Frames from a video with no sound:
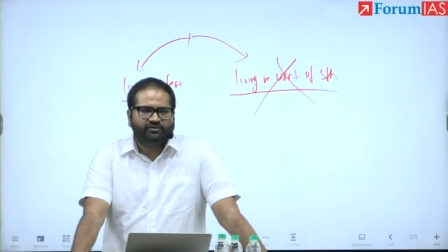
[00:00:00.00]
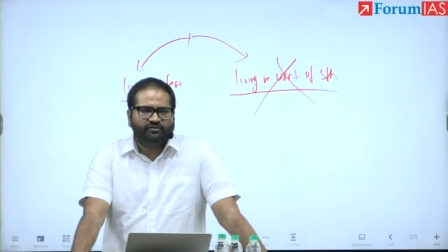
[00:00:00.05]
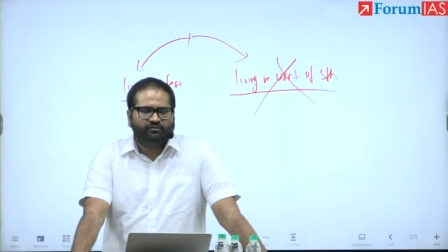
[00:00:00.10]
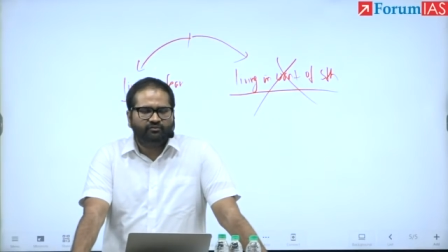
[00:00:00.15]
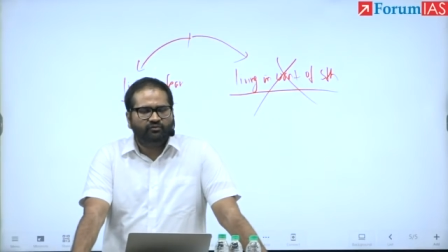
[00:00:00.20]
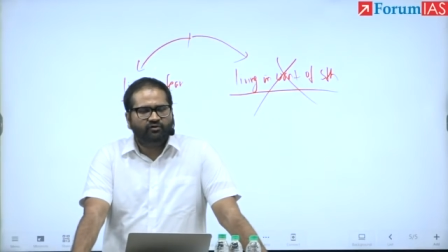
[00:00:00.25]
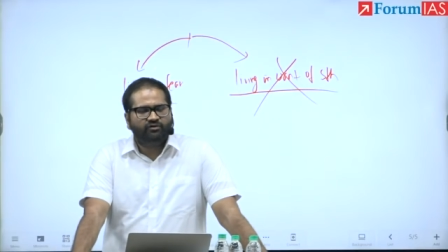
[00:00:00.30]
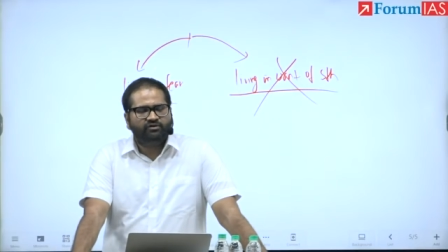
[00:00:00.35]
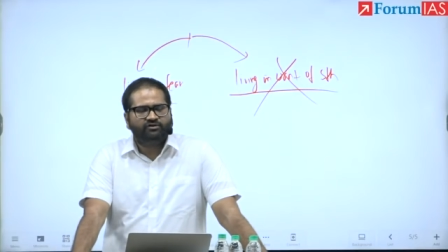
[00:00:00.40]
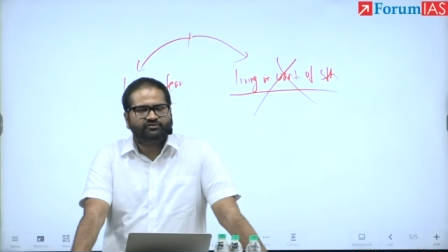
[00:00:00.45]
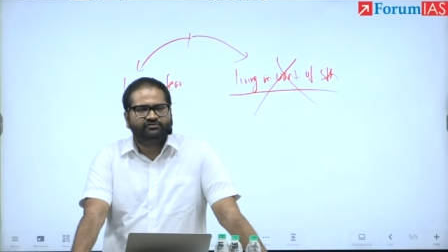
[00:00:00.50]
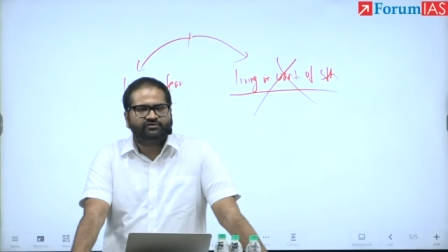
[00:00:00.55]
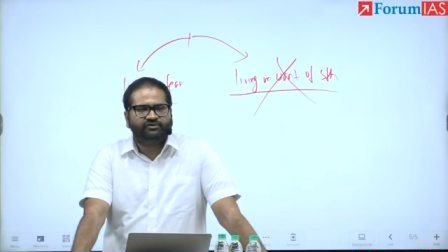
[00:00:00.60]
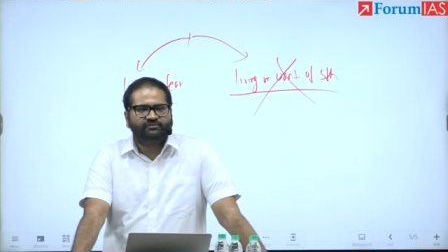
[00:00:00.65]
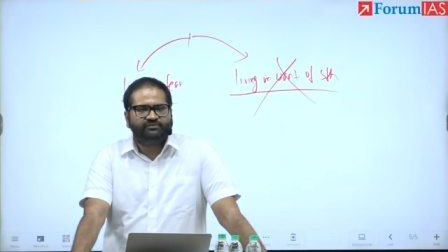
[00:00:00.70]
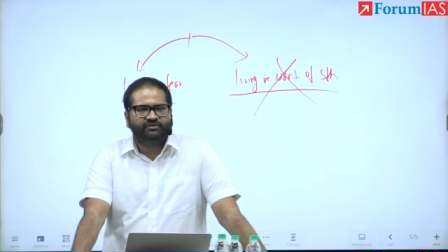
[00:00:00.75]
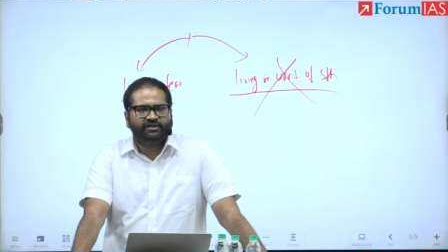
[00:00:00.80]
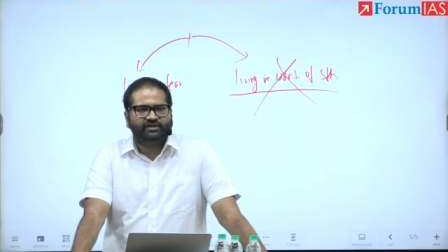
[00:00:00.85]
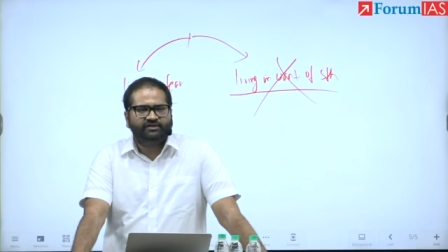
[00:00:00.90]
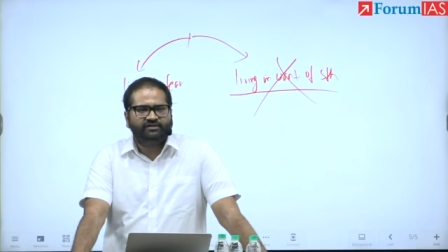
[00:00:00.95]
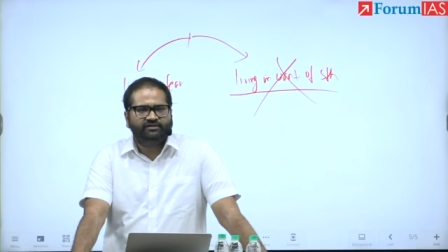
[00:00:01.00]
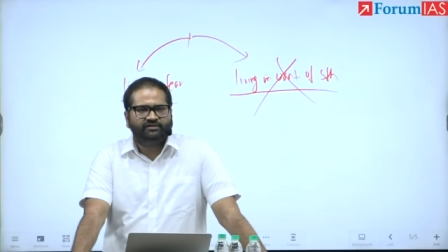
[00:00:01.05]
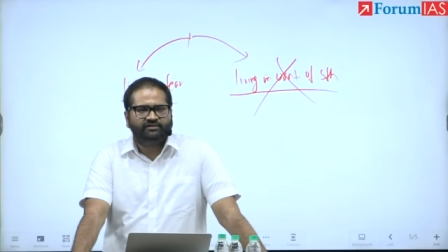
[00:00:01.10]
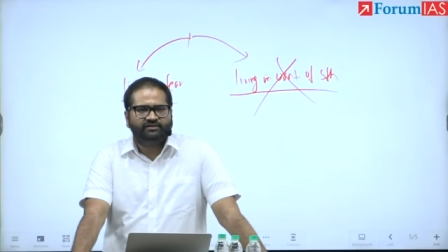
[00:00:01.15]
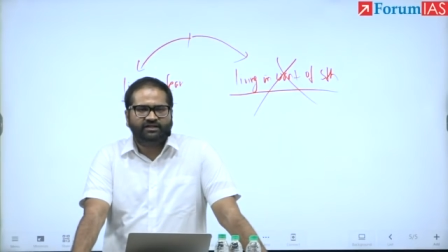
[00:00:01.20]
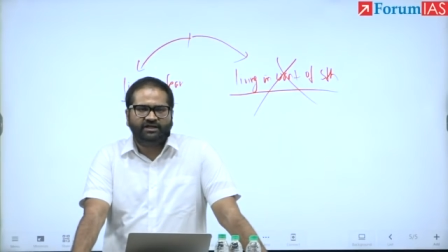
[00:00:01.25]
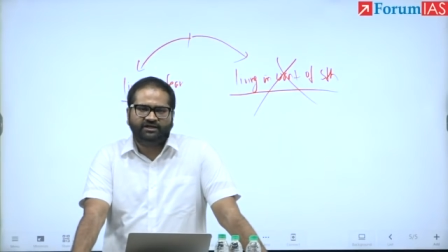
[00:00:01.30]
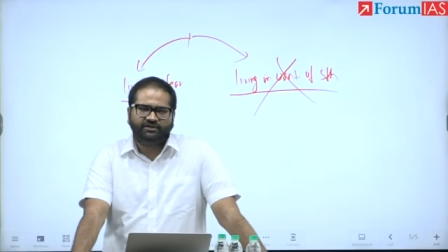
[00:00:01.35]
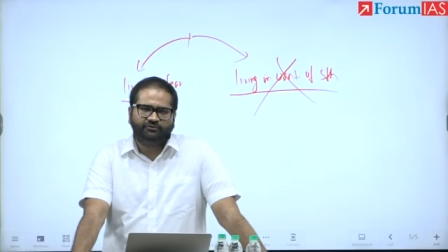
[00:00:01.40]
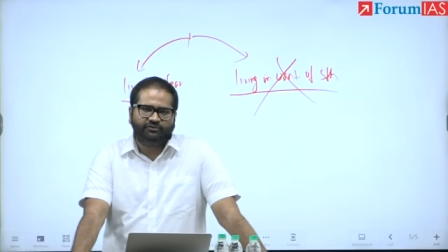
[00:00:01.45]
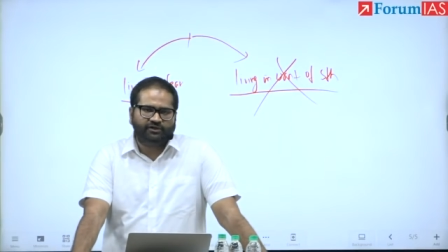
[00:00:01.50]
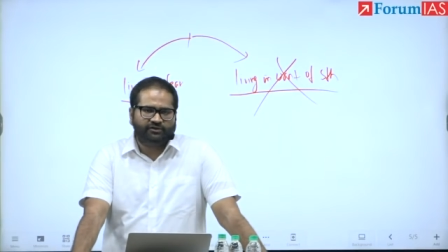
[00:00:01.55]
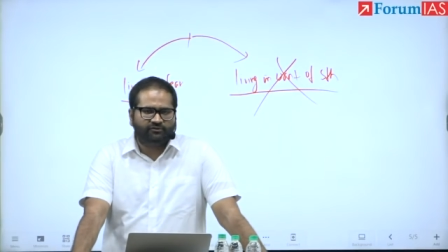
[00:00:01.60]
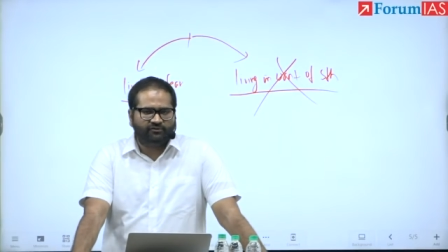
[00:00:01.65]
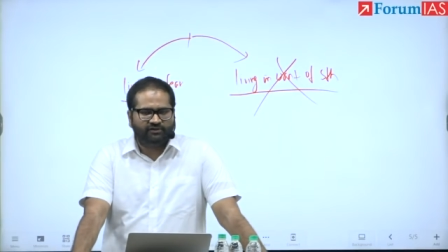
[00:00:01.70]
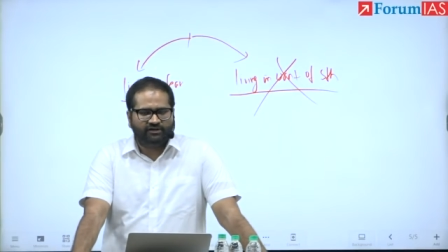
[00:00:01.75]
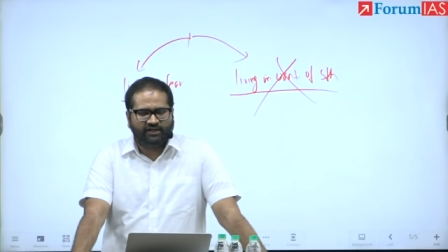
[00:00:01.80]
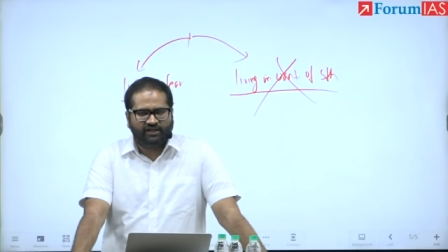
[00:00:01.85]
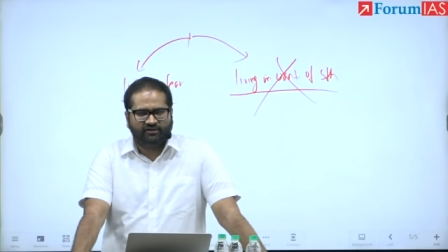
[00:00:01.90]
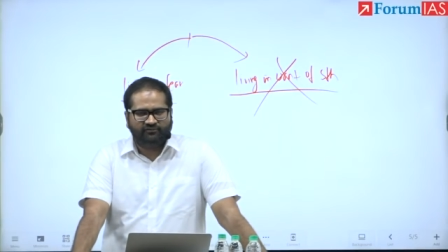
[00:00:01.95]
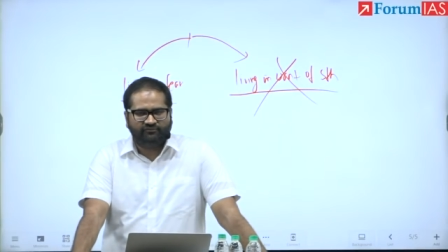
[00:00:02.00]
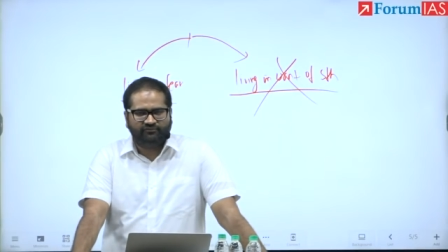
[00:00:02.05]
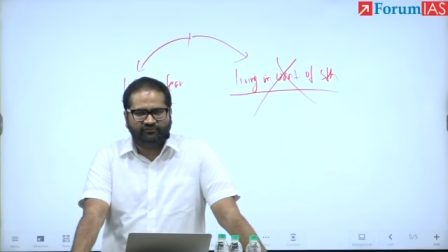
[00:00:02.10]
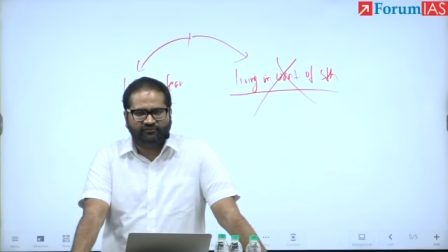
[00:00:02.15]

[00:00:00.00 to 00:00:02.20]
want something that you cannot have.